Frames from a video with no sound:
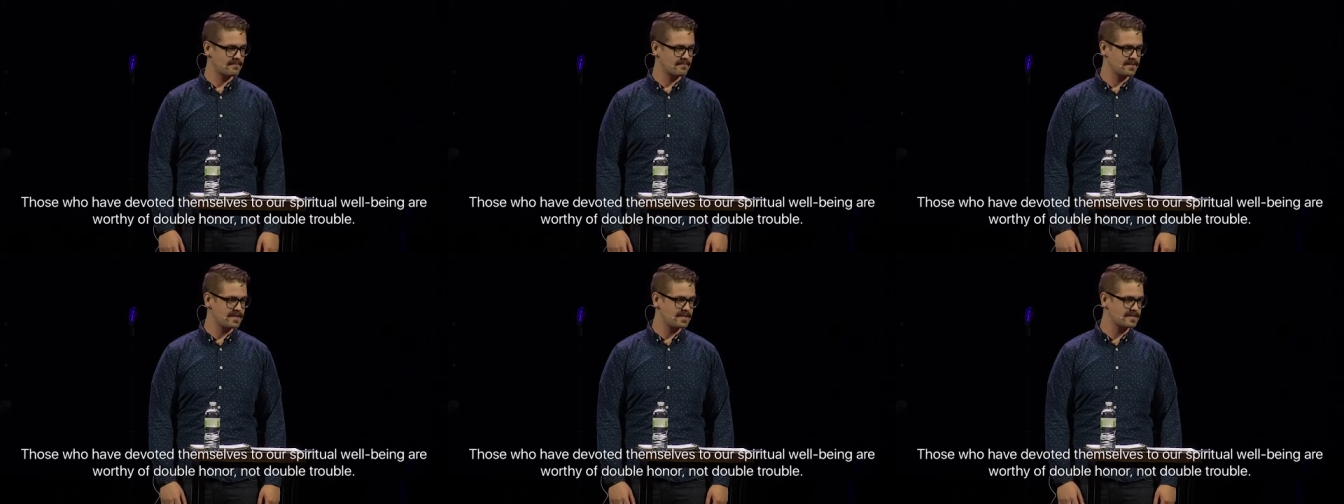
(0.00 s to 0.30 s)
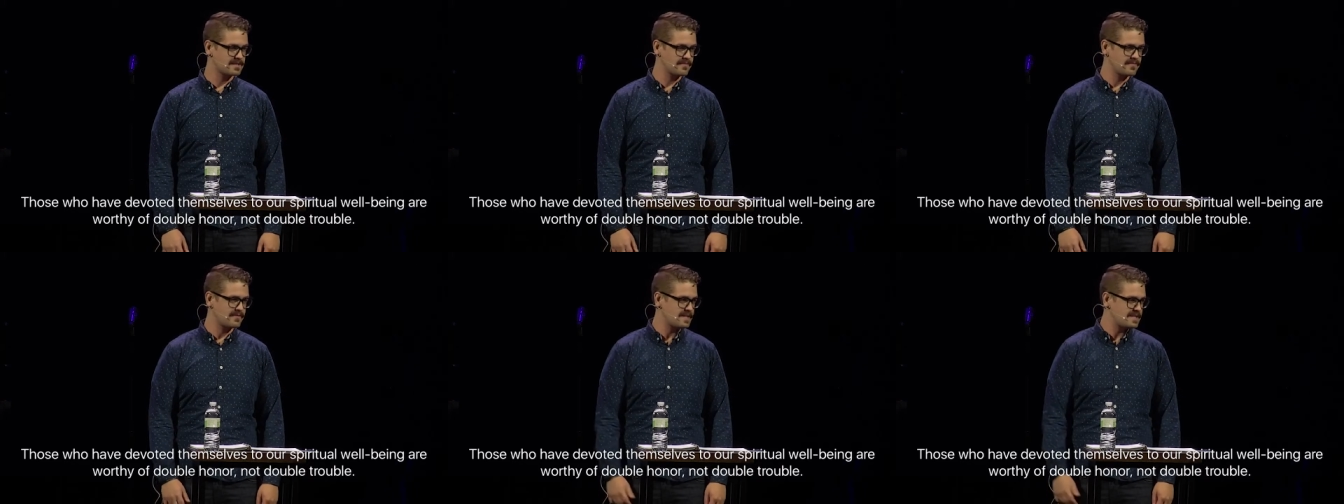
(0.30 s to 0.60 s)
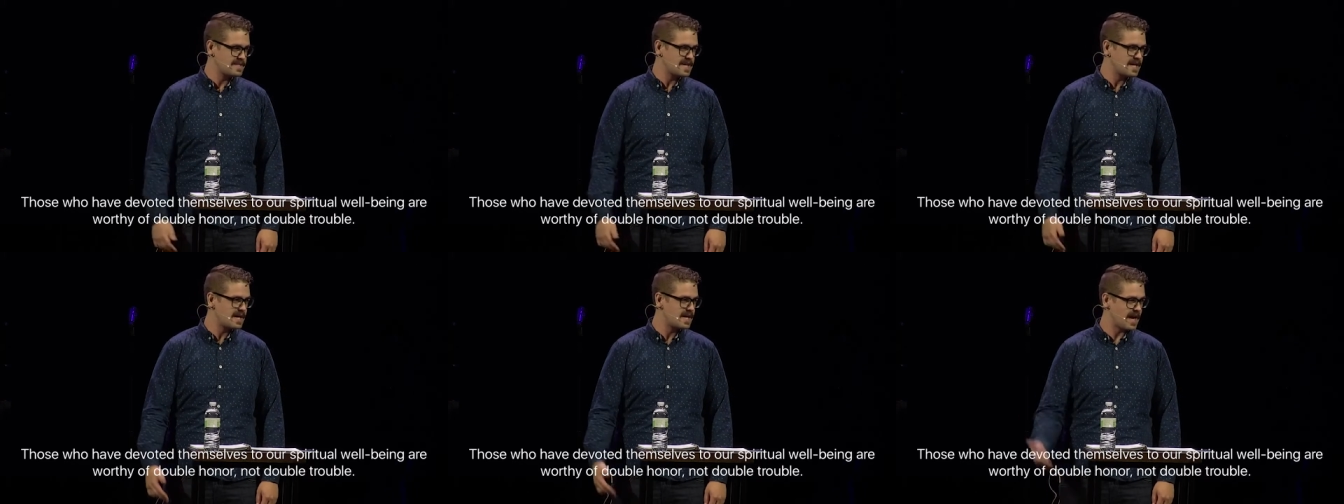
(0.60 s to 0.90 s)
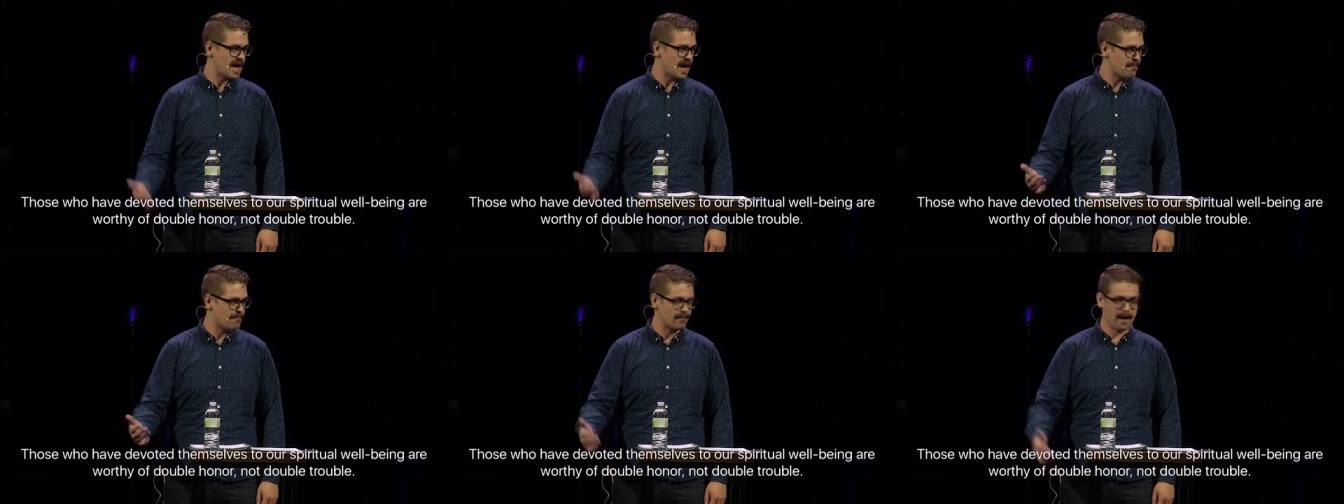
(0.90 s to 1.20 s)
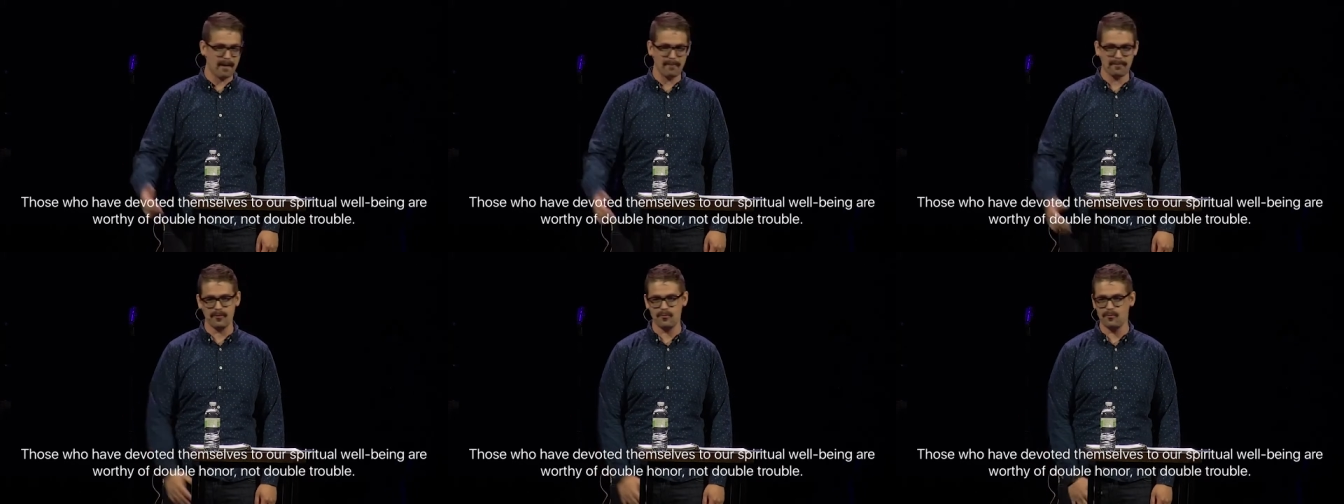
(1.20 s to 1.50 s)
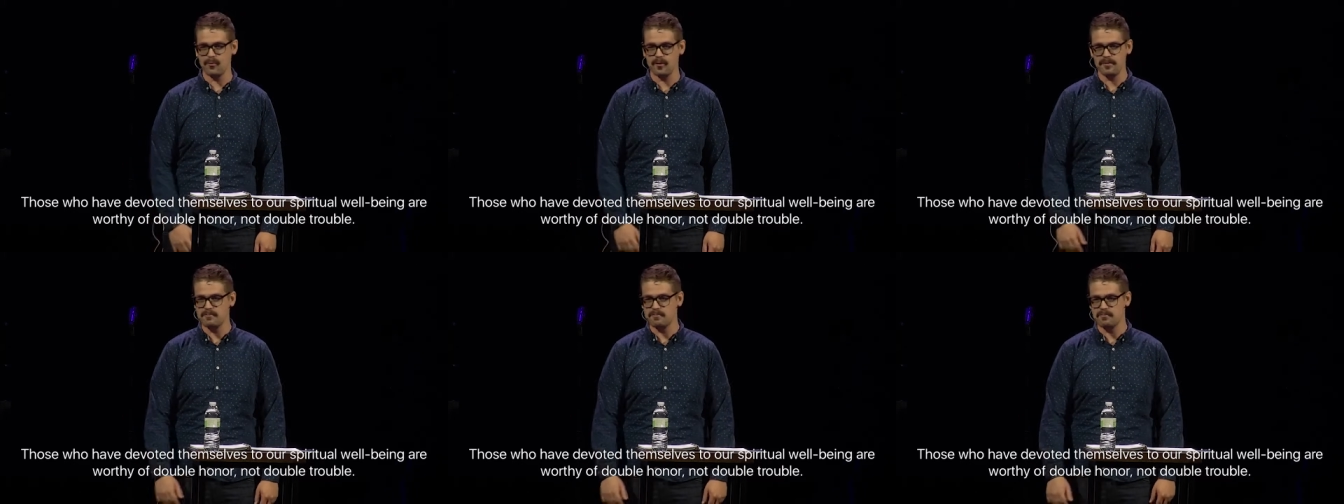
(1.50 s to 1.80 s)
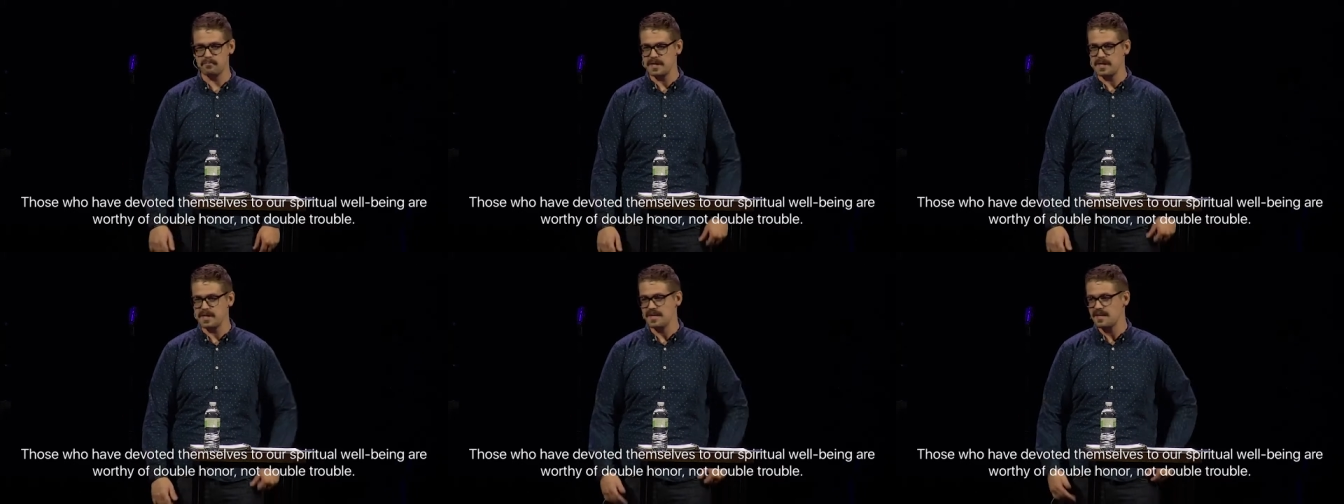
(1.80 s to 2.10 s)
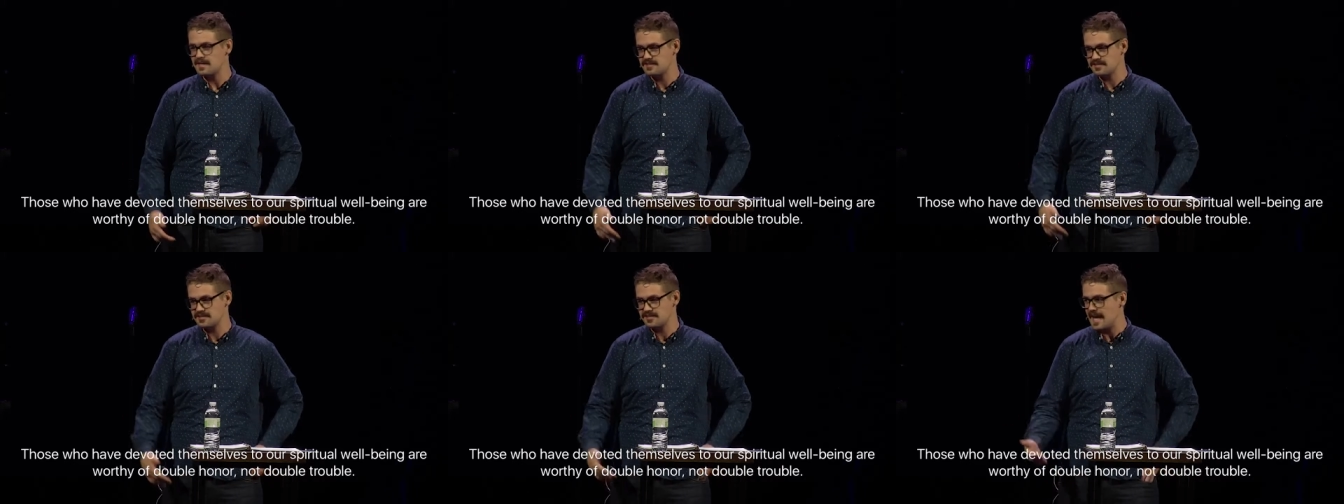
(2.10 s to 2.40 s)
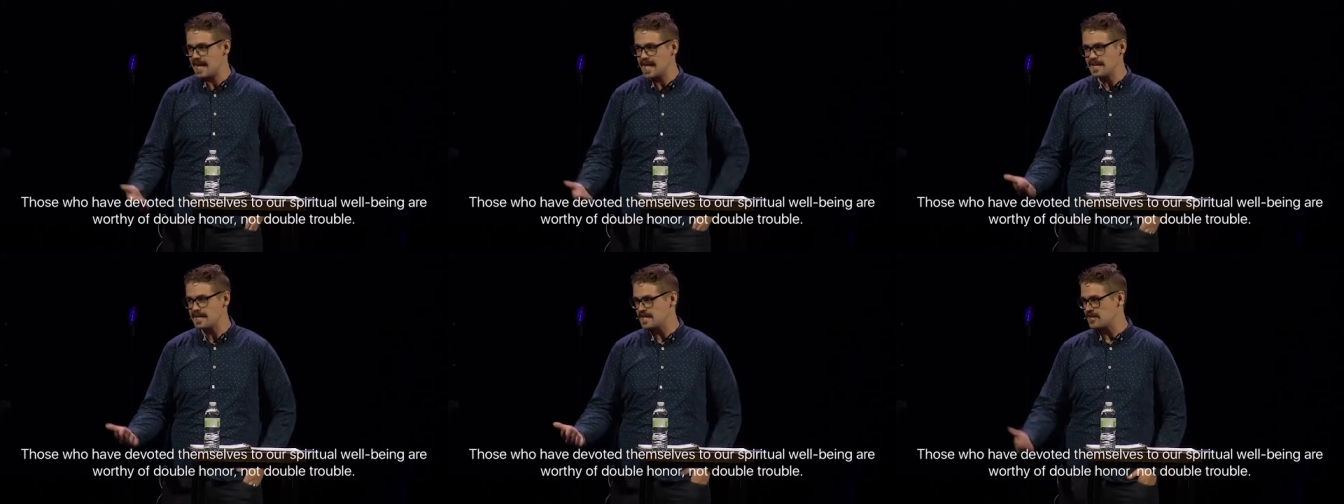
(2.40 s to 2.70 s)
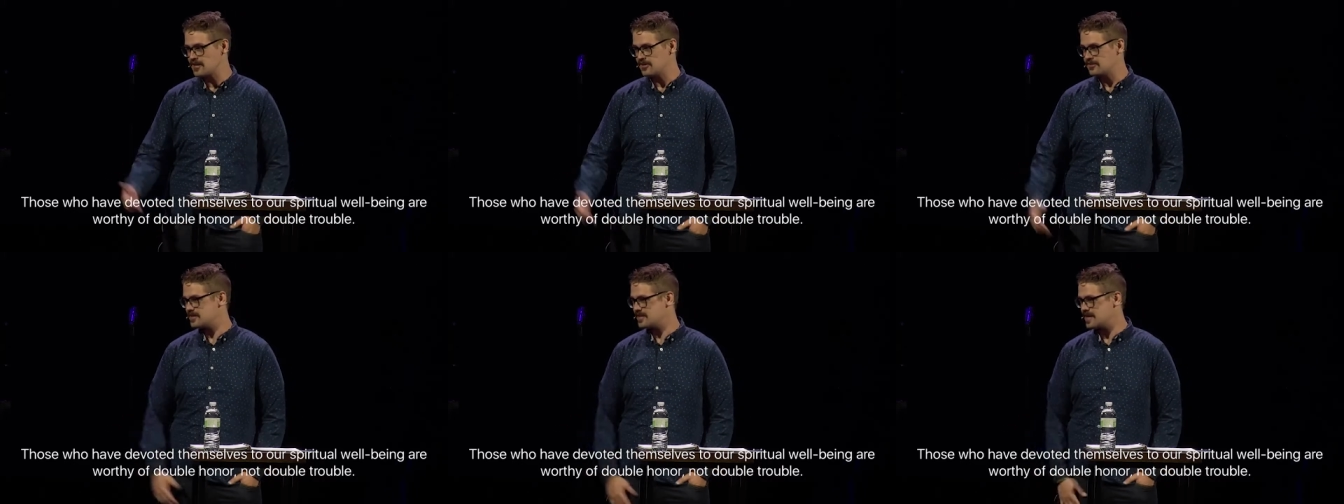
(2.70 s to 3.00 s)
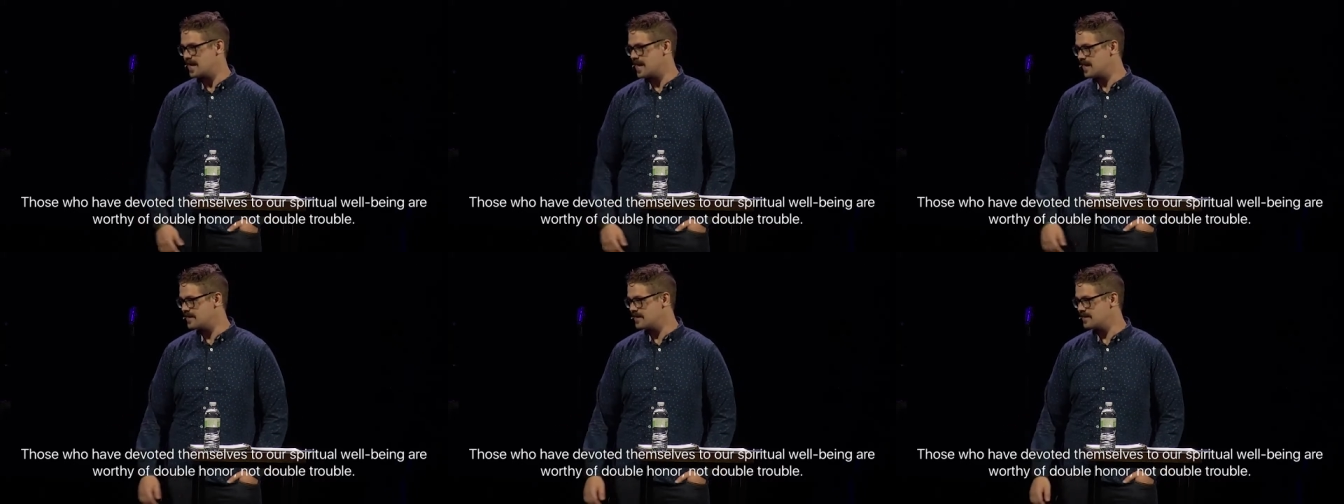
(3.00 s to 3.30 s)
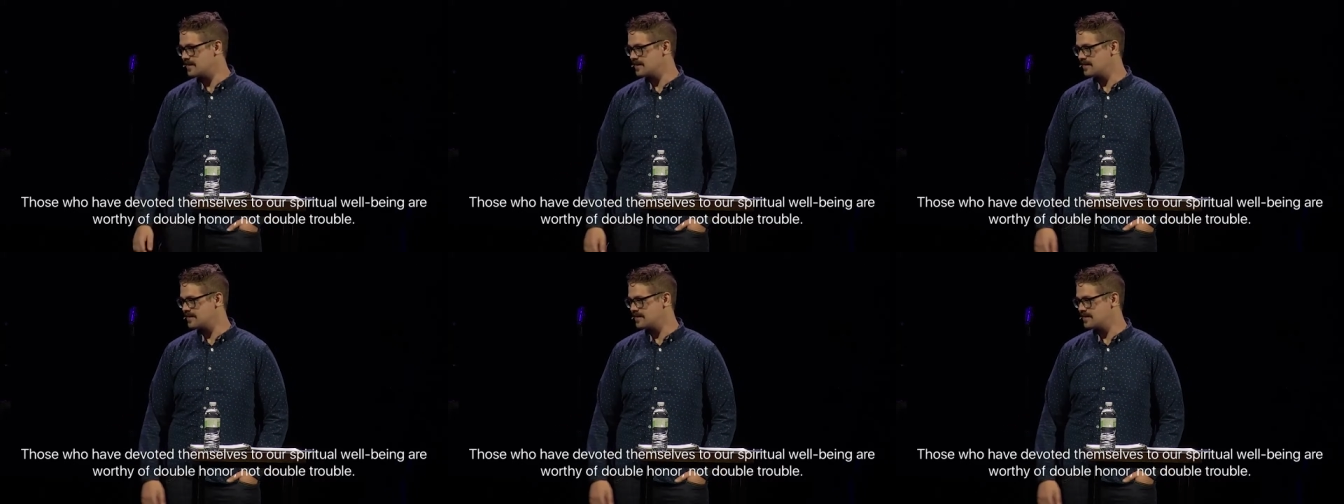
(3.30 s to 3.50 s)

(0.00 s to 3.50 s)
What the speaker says: Because if he did, I probably wouldn't be standing here today.